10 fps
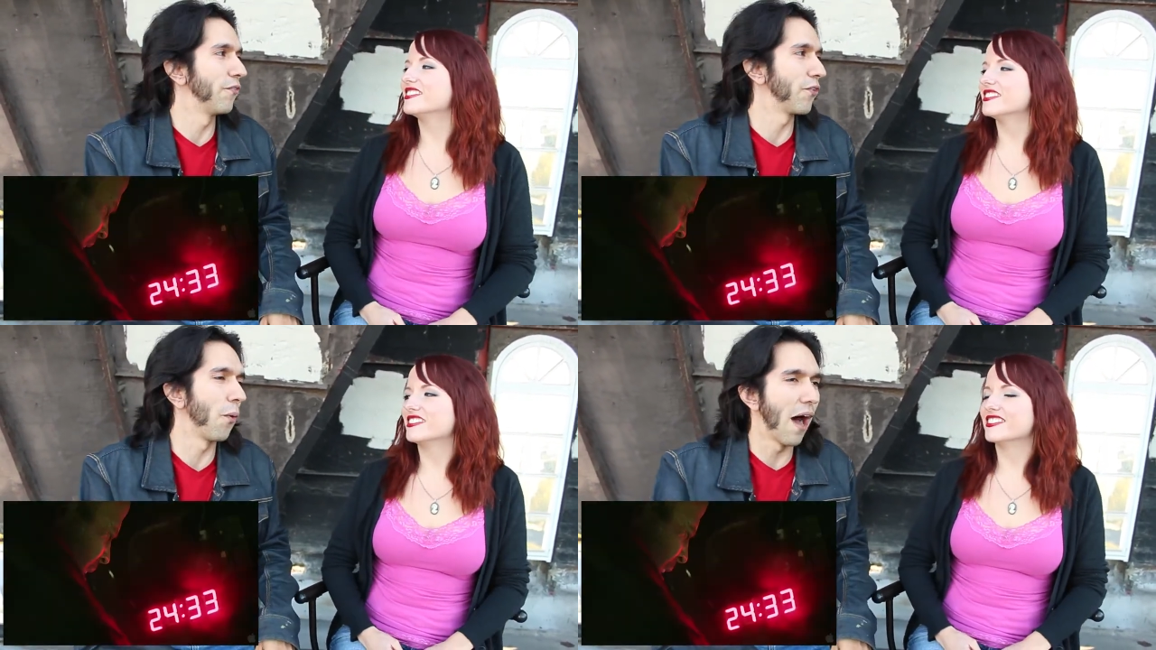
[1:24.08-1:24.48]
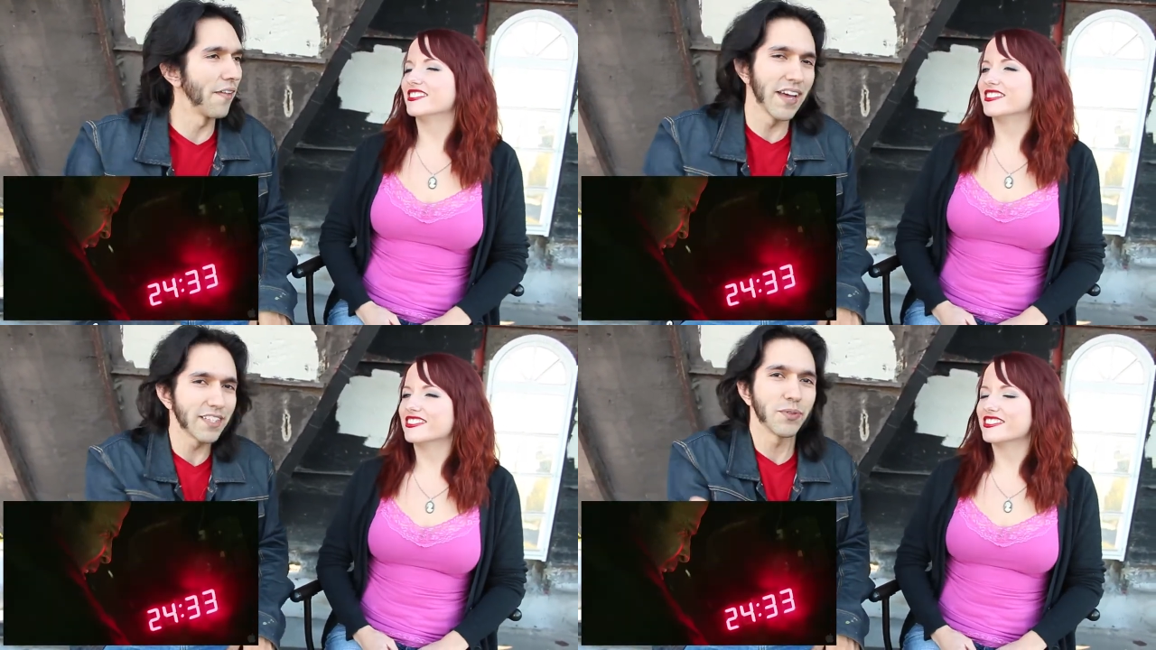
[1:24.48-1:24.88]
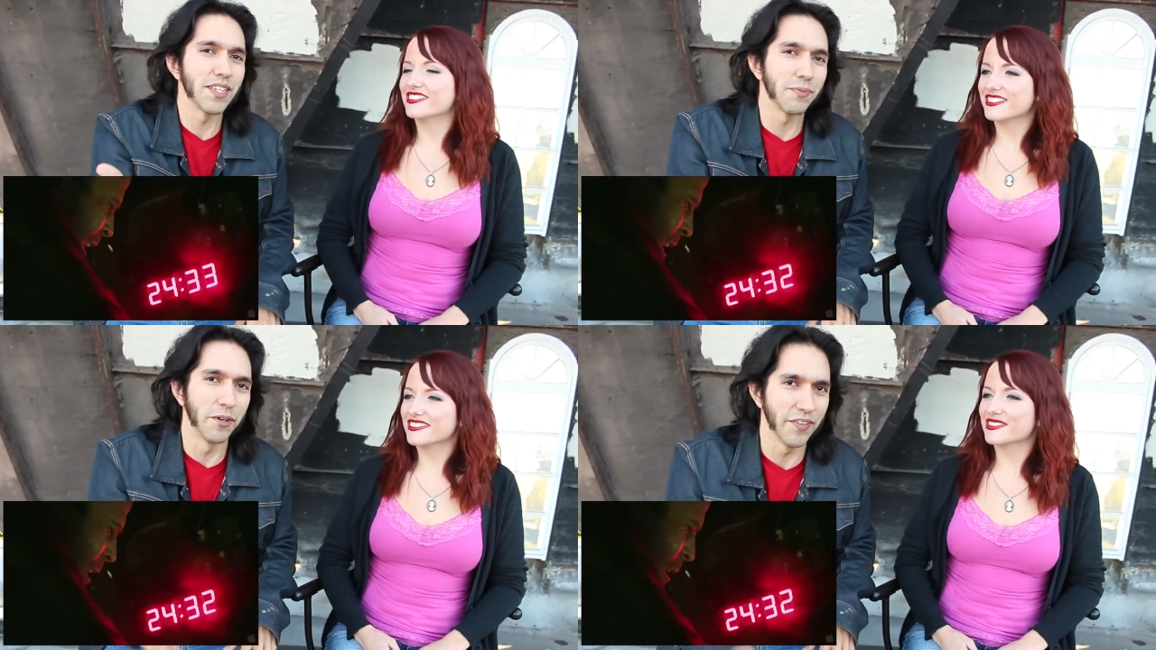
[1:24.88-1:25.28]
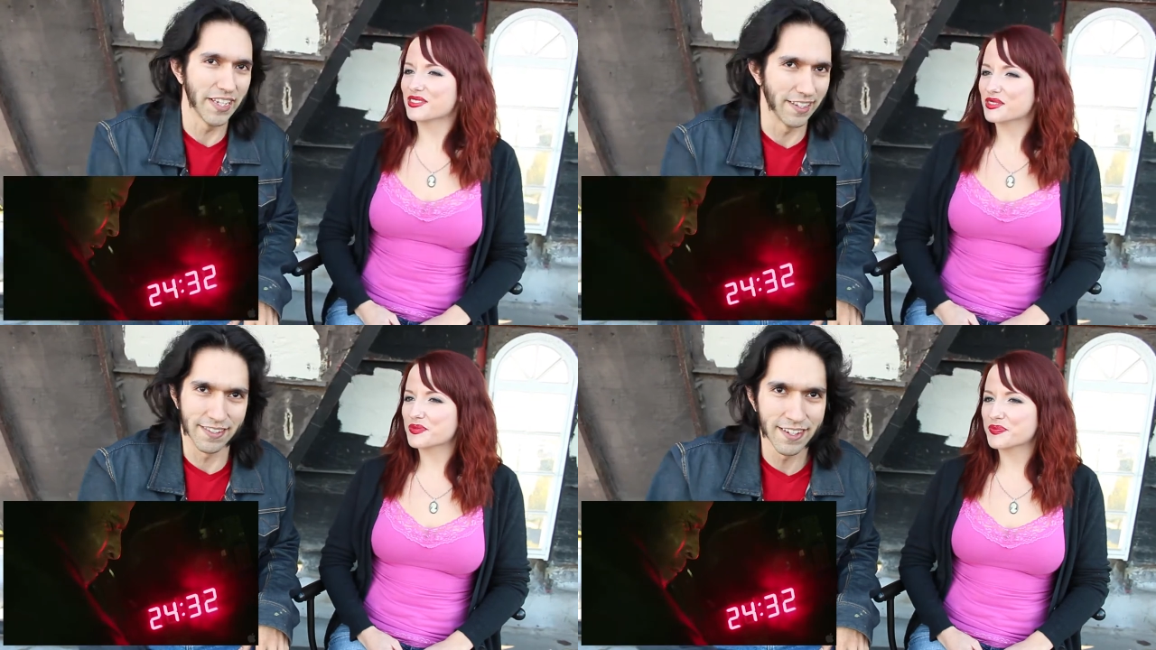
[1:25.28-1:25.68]
Speaker 1: for a while, and that's what this movie
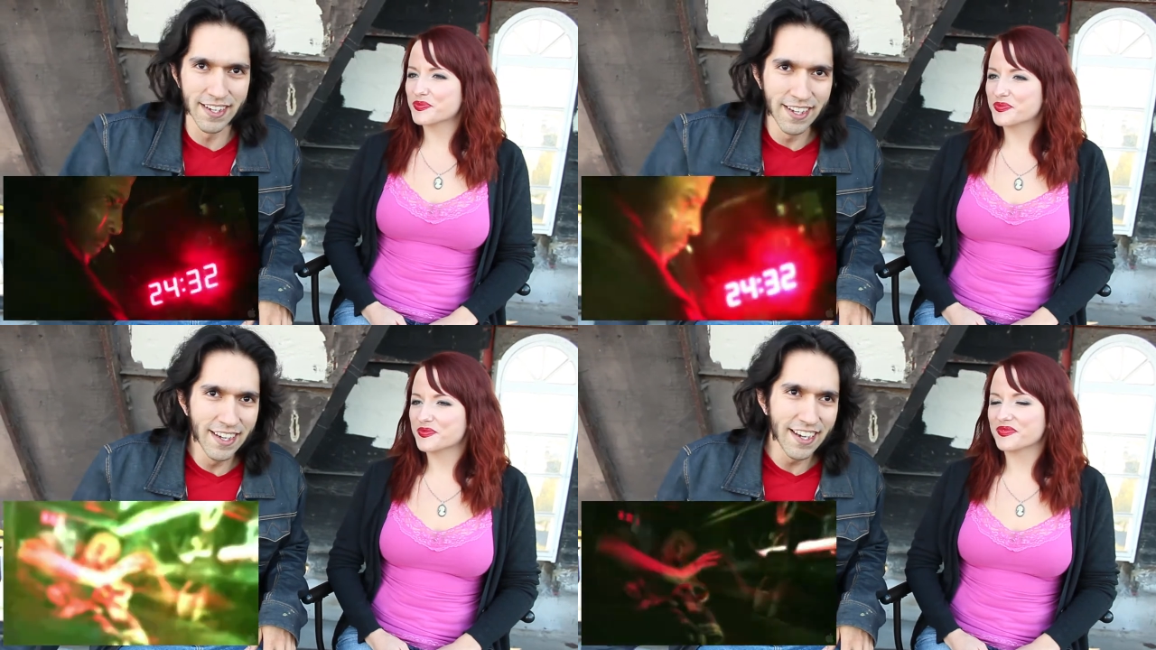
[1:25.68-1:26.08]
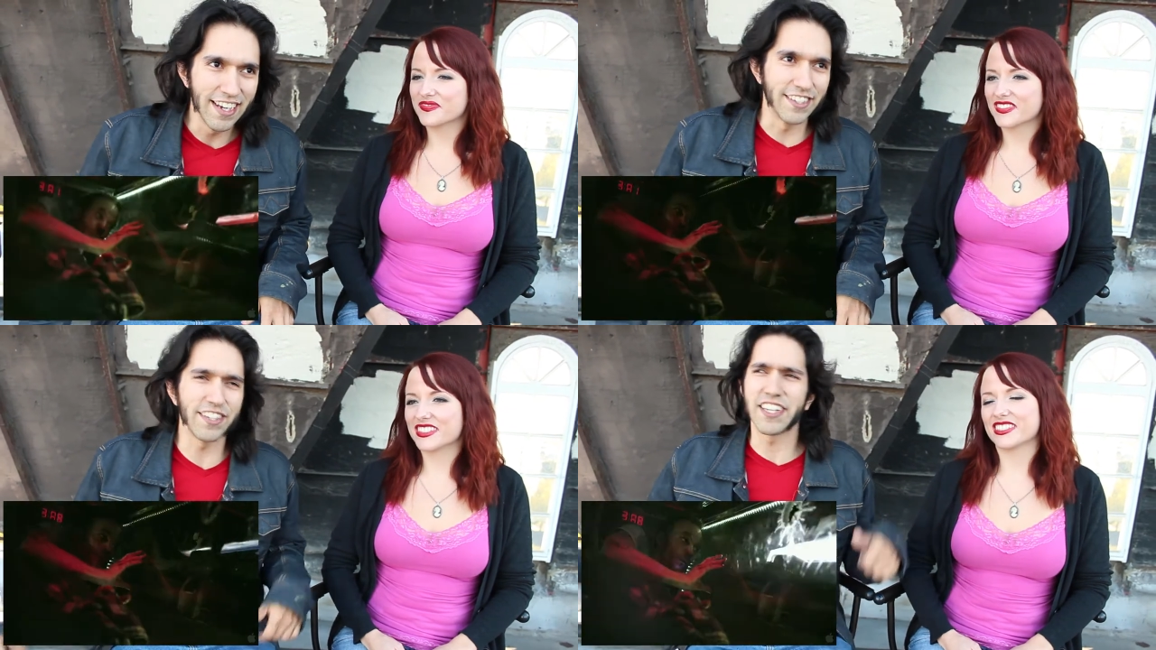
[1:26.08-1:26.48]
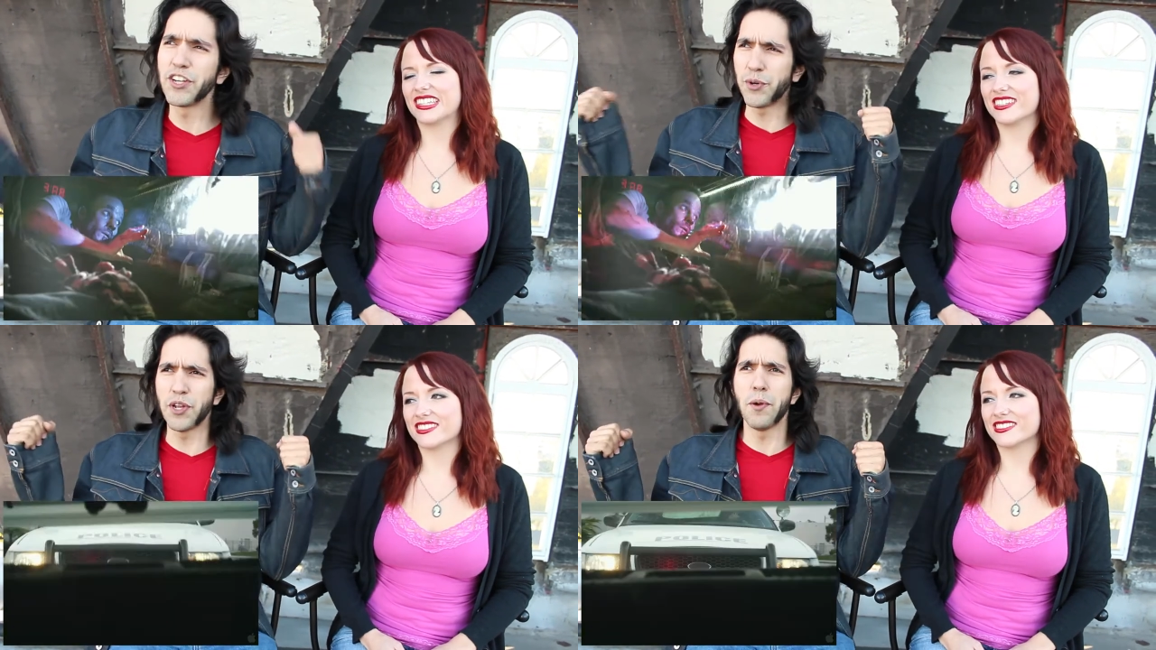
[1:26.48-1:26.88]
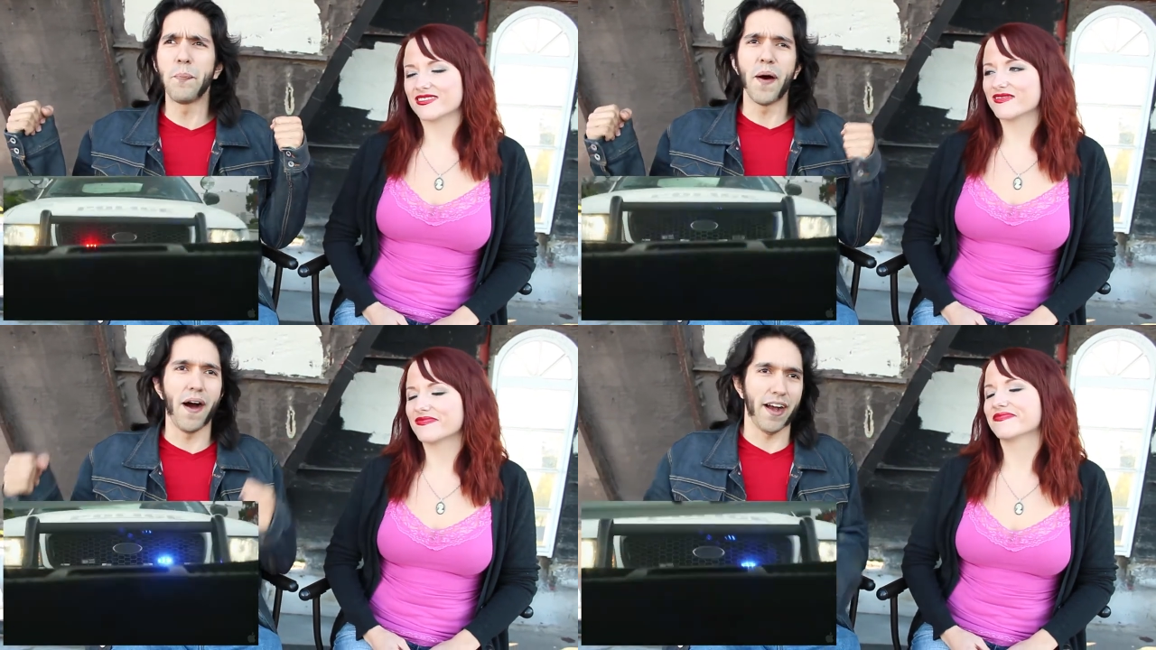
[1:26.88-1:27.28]
is. It's like, you're in a
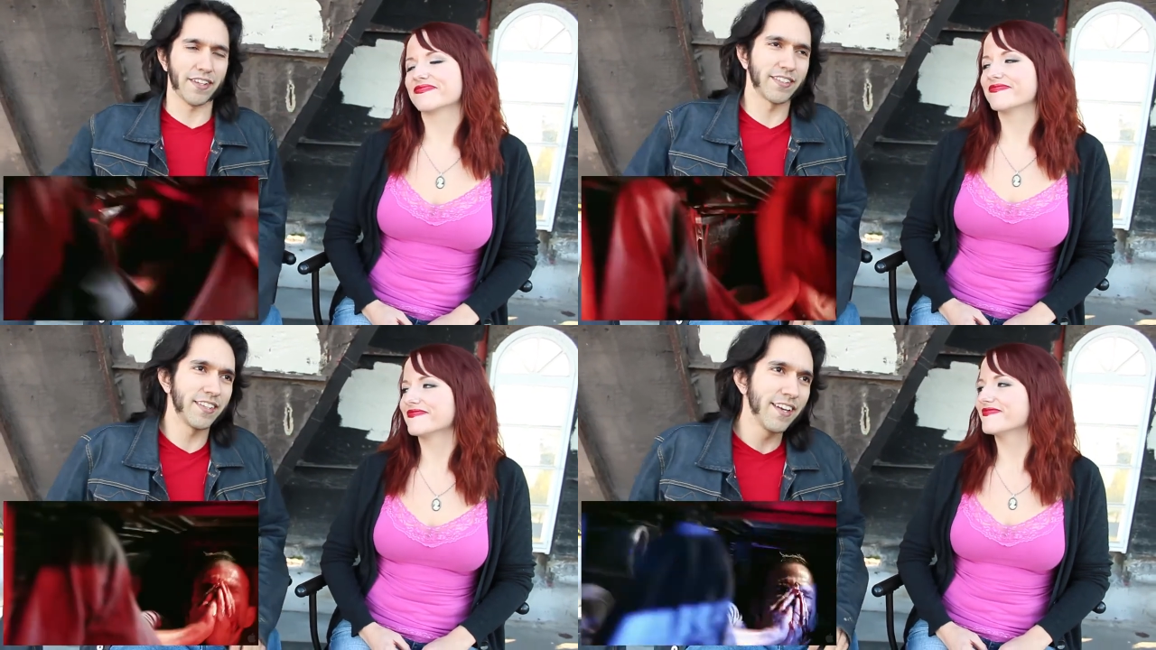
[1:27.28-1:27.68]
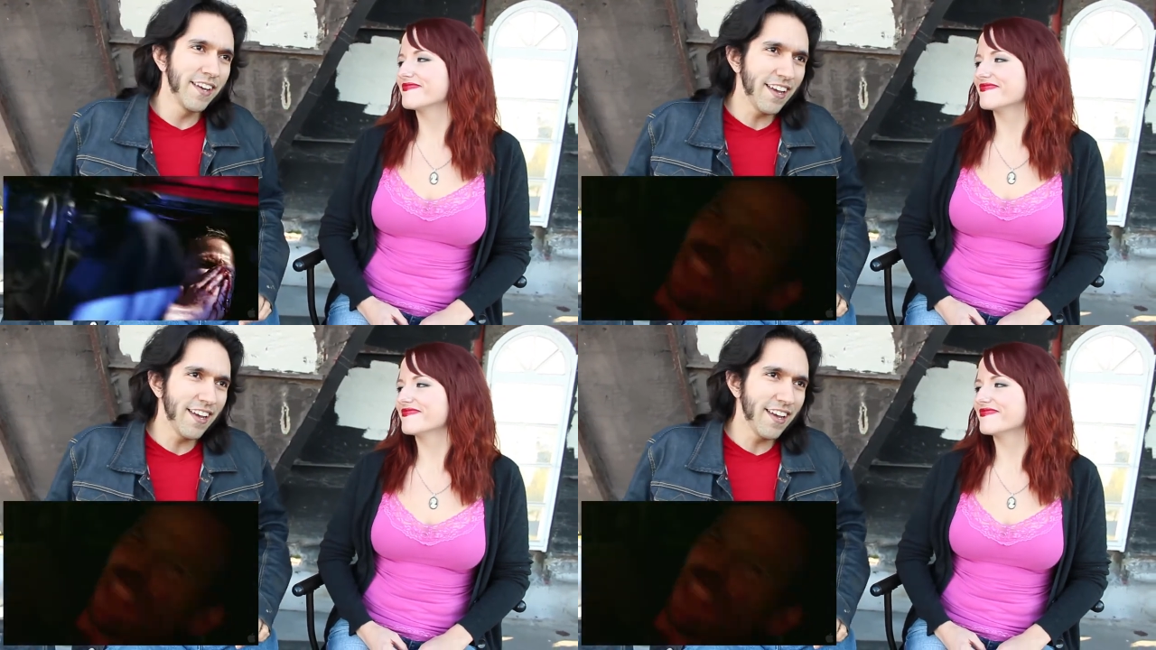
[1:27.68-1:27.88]
box,